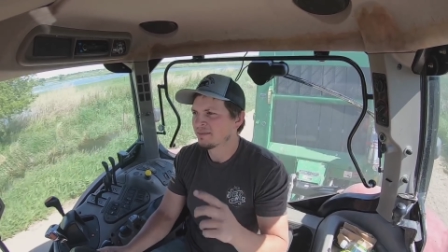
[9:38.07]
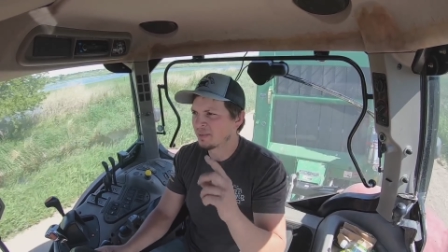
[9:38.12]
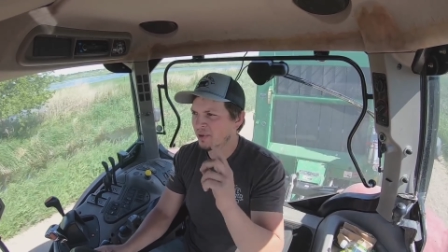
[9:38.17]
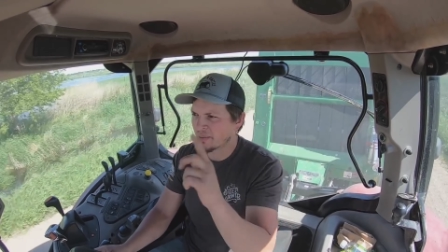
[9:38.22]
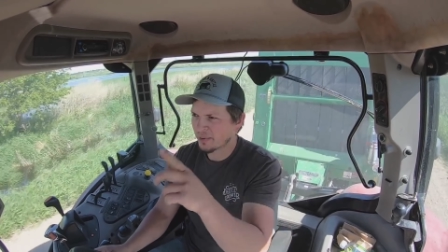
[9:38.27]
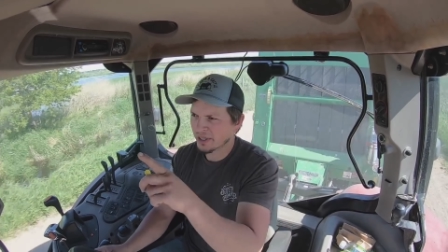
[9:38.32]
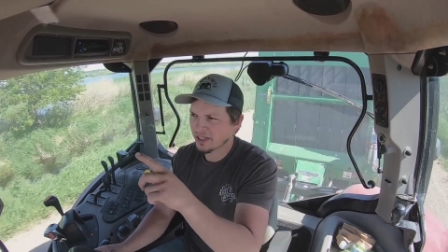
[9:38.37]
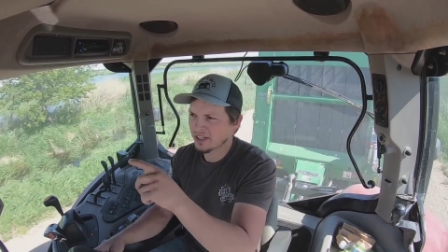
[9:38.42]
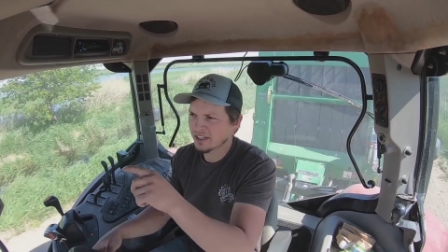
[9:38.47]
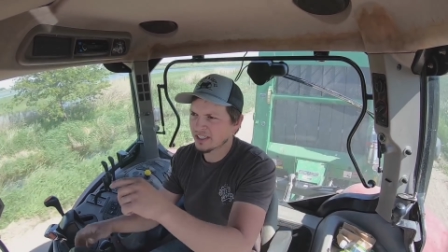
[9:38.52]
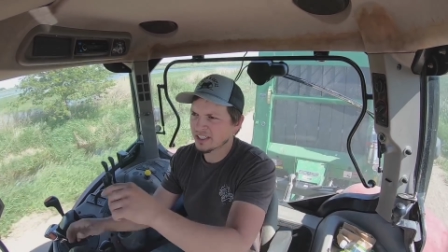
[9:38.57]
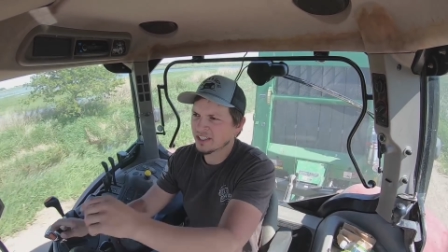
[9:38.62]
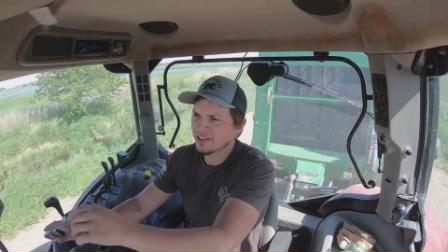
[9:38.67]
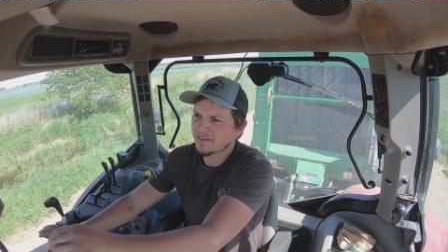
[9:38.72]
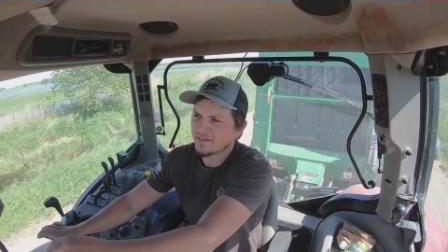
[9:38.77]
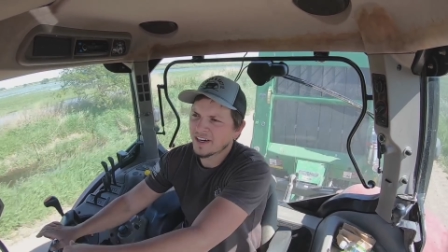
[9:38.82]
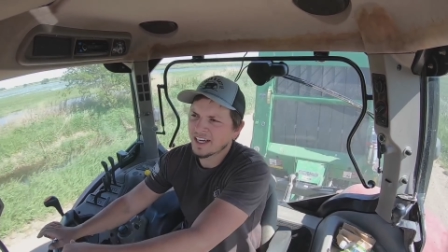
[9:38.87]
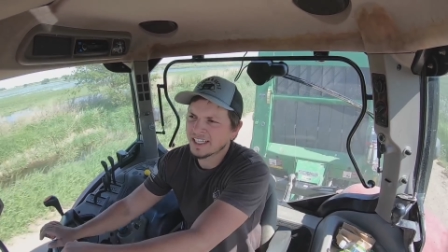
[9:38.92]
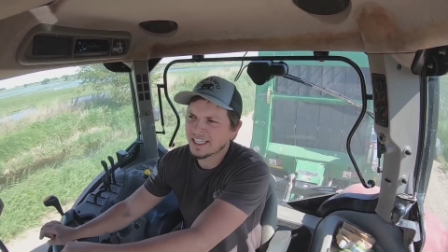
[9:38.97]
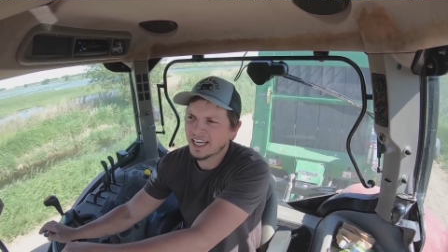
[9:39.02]
but we're gonna go
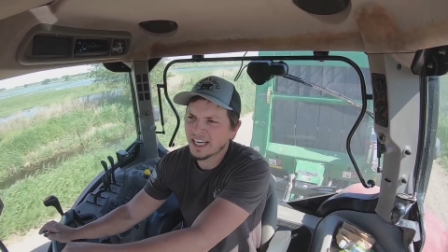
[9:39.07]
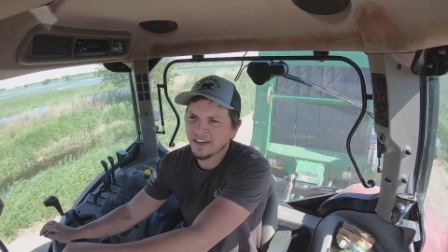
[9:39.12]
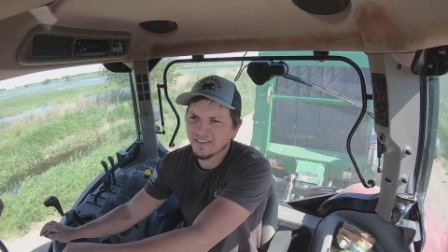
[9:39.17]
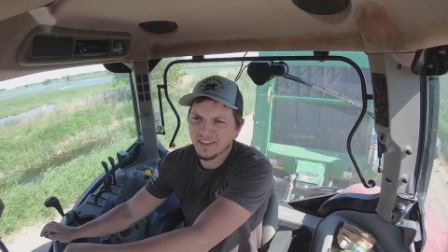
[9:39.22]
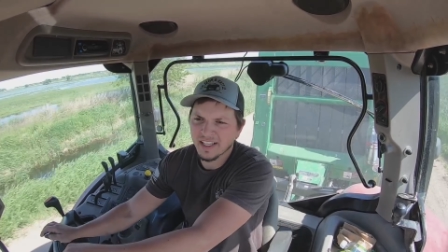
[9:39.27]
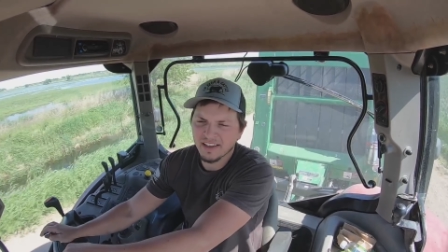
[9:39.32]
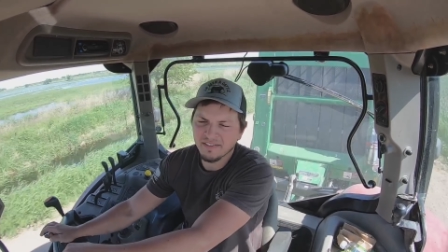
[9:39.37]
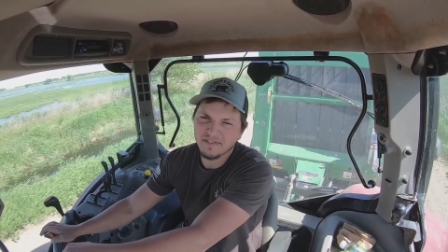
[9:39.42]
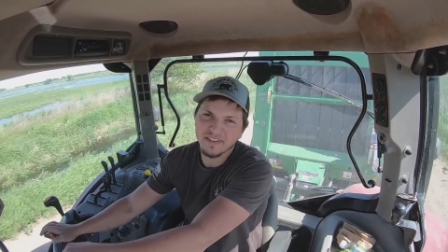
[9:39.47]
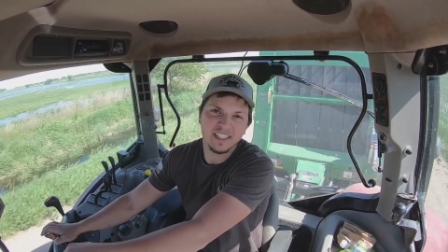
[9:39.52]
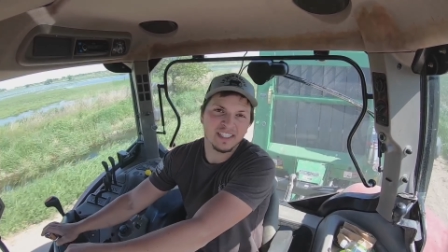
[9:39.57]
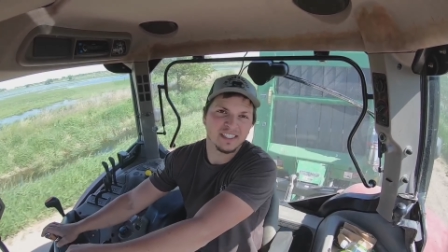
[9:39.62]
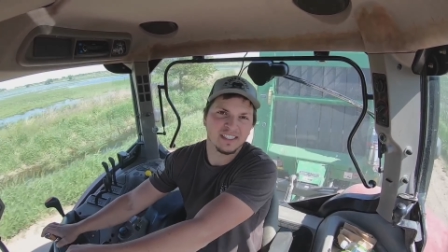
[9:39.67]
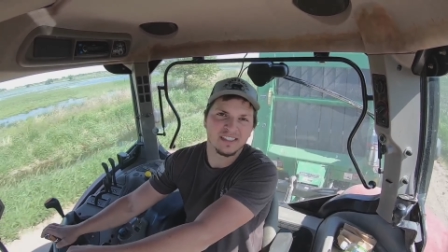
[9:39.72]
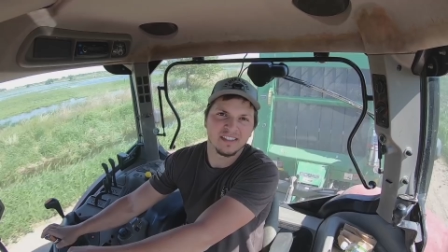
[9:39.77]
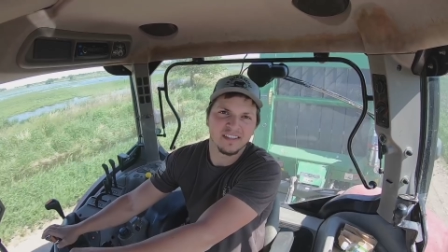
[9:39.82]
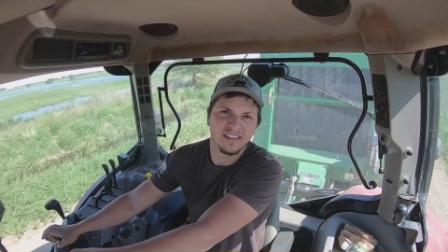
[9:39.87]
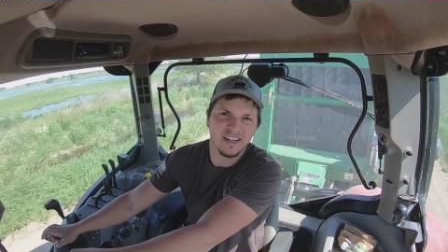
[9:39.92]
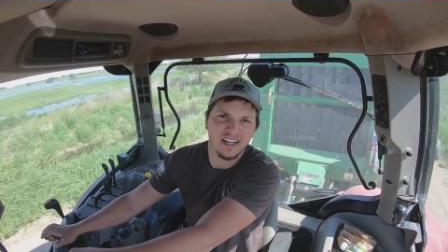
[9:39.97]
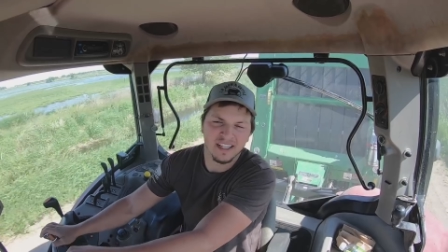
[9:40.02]
find out if that fixed
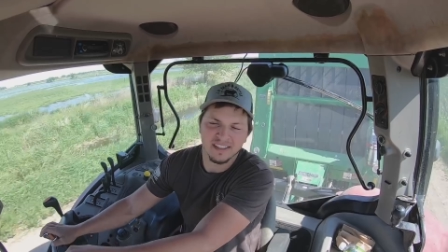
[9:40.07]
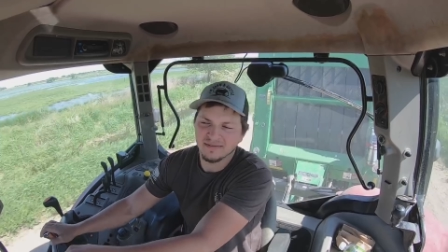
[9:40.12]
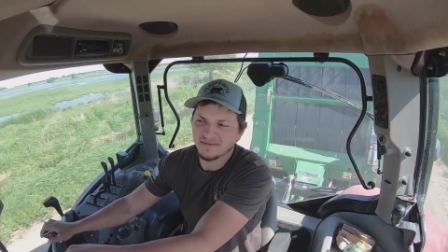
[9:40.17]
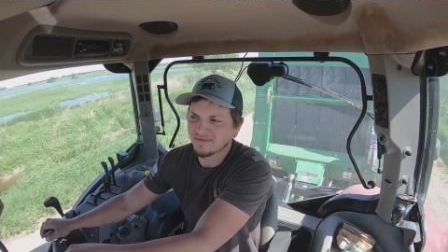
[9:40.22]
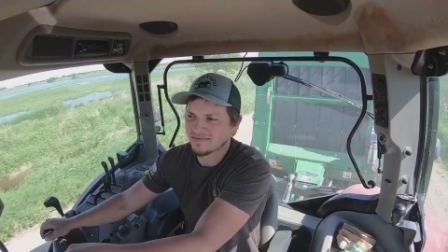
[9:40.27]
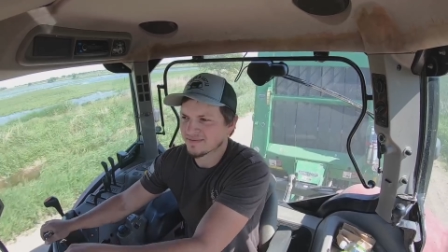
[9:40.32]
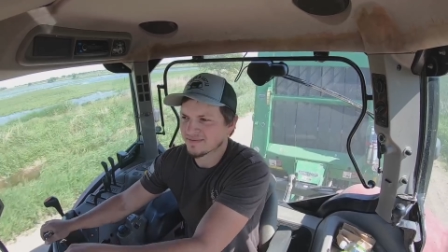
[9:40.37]
it or not.